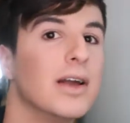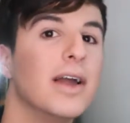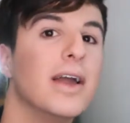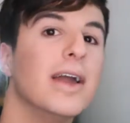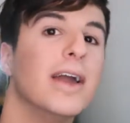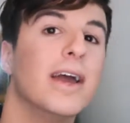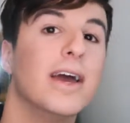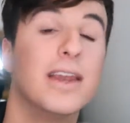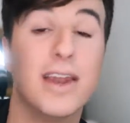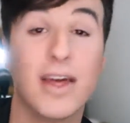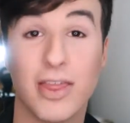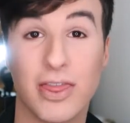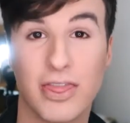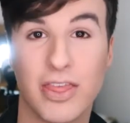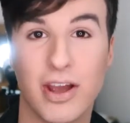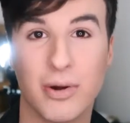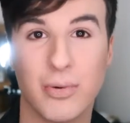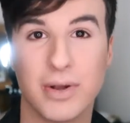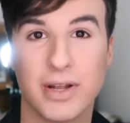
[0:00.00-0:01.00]
And
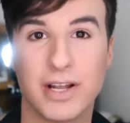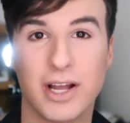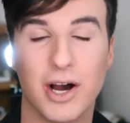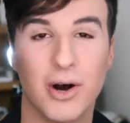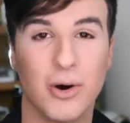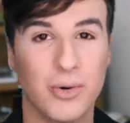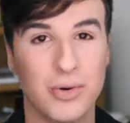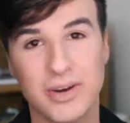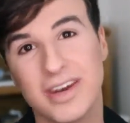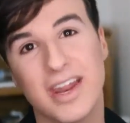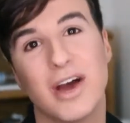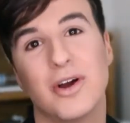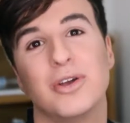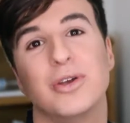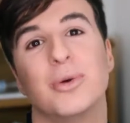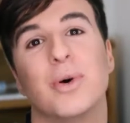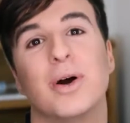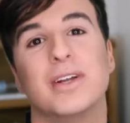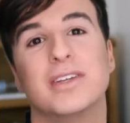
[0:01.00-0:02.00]
there we go. Now
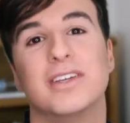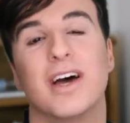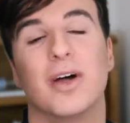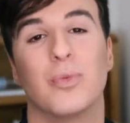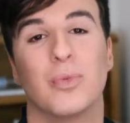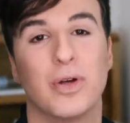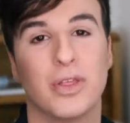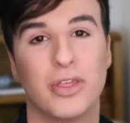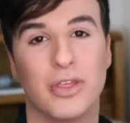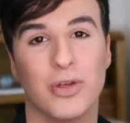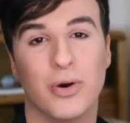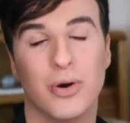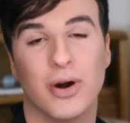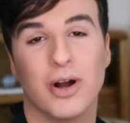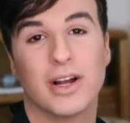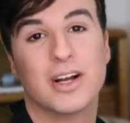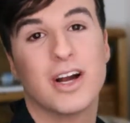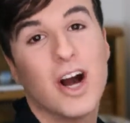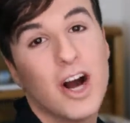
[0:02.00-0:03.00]
you are done with
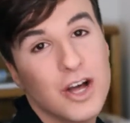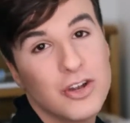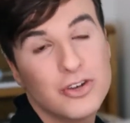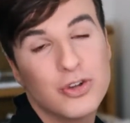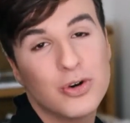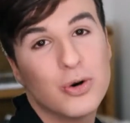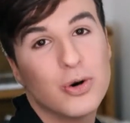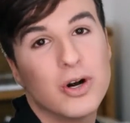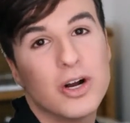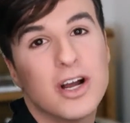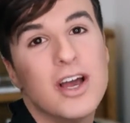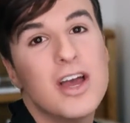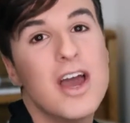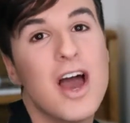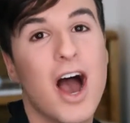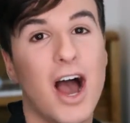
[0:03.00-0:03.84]
your contour.